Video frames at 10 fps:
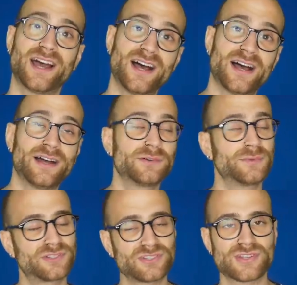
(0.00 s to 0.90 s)
1, uh,
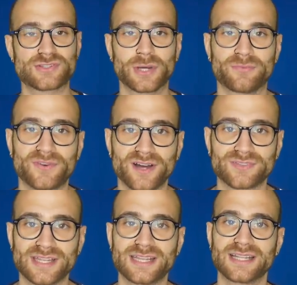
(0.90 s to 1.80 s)
which is a top
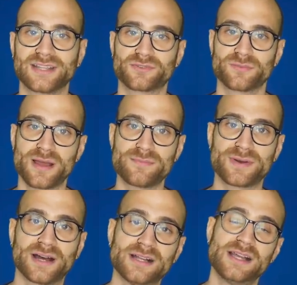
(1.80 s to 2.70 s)
5 league, let's
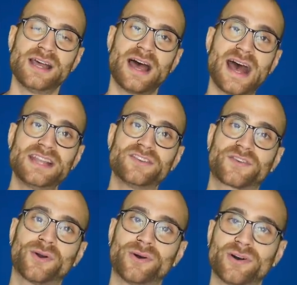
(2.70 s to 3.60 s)
remember. And
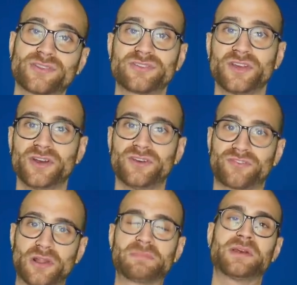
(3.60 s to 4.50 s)
of course,
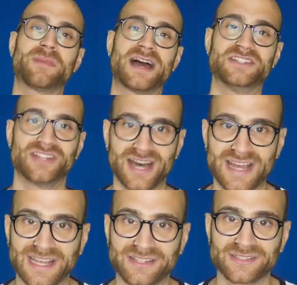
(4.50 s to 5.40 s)
flopped at Man
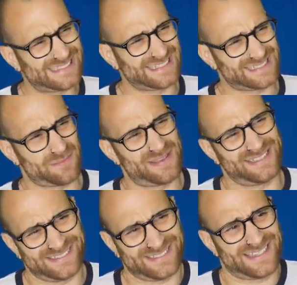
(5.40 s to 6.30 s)
United. I
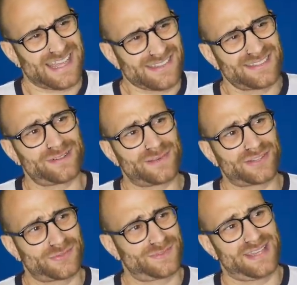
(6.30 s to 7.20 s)
mean, there's not
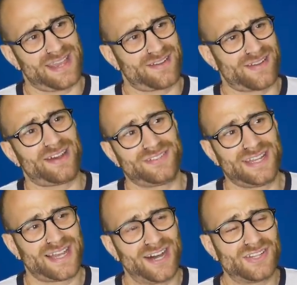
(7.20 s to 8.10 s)
much getting around
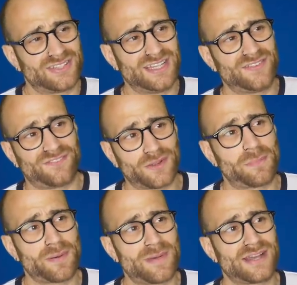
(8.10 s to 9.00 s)
it. He kind of did
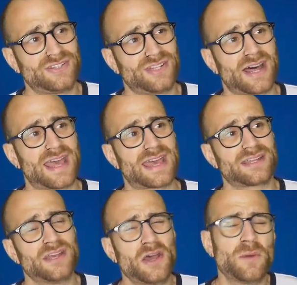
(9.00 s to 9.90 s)
flop at Man
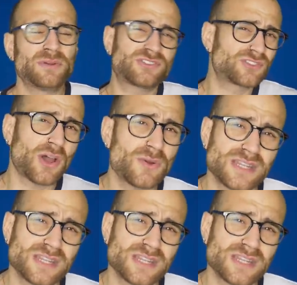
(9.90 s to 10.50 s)
United, but so